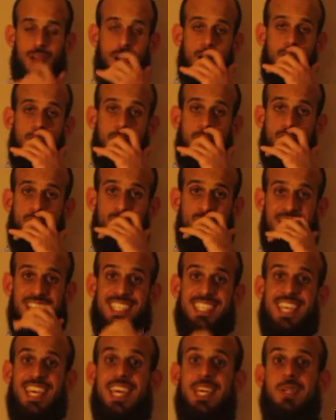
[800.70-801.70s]
all the way
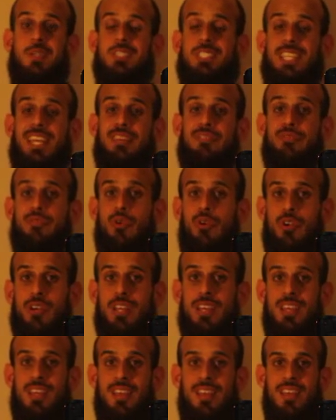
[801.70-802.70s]
to Interstate
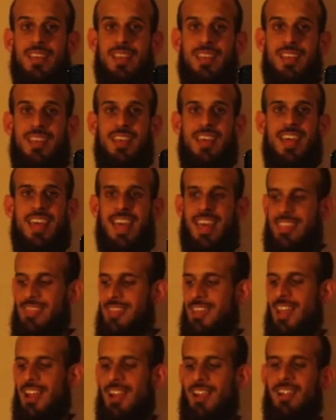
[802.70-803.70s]
40, and
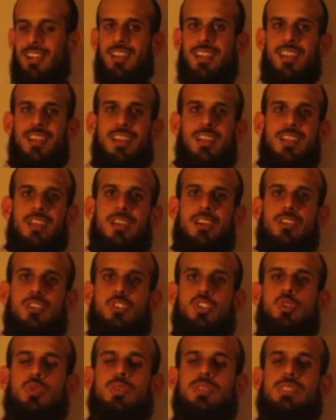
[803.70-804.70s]
there
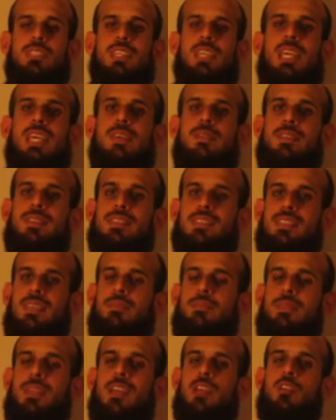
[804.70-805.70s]
you will see even
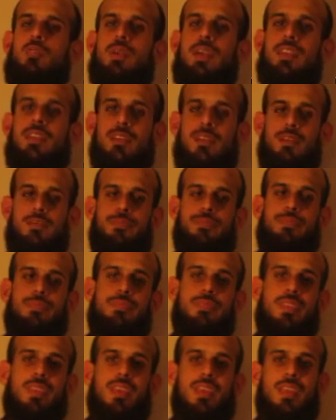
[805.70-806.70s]
something greater.
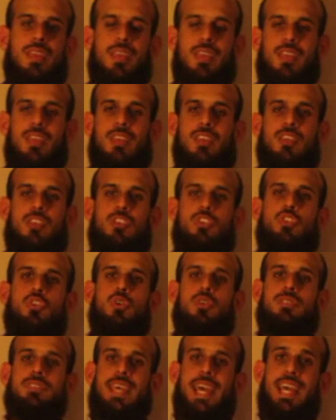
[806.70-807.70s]

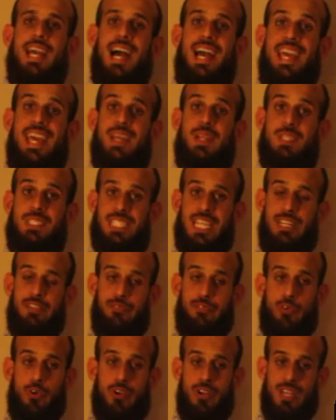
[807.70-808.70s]
You'll take
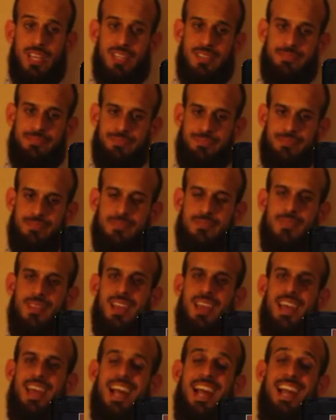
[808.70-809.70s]
Interstate 40
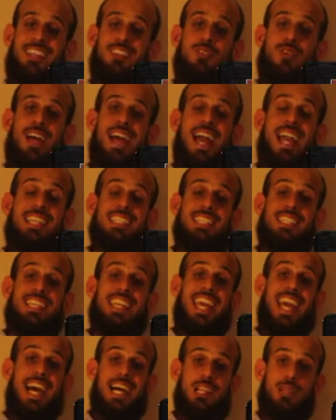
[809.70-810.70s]
and you'll exit
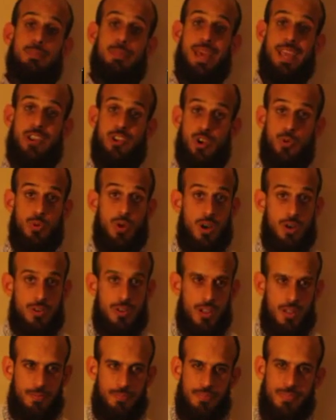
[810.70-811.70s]
Kell Baker
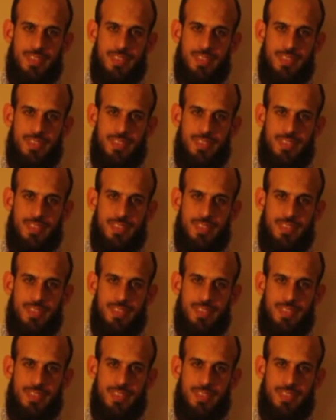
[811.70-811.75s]
Road.